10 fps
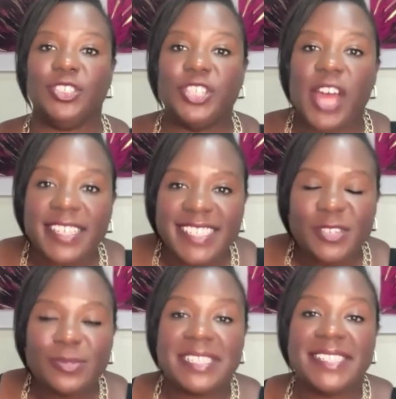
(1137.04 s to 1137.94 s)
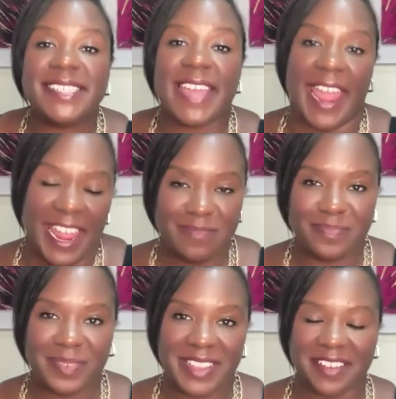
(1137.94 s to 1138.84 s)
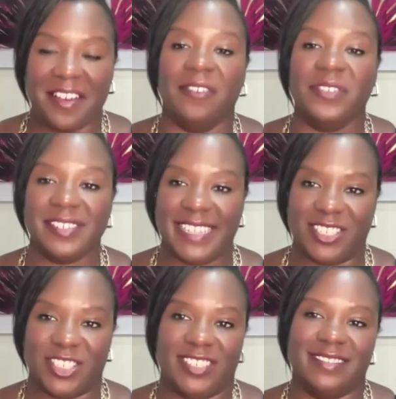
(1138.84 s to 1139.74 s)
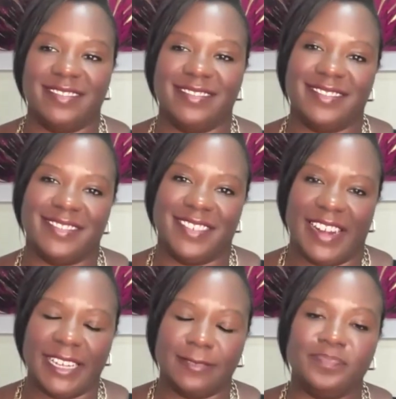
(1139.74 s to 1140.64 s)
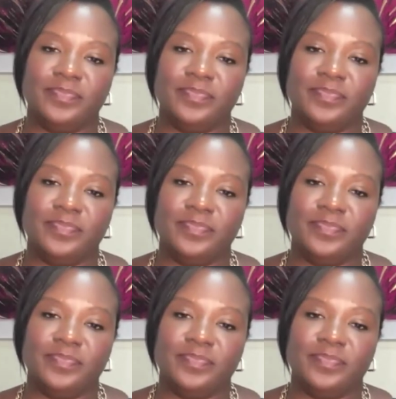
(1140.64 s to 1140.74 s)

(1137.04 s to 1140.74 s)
just to escape the conversation, right?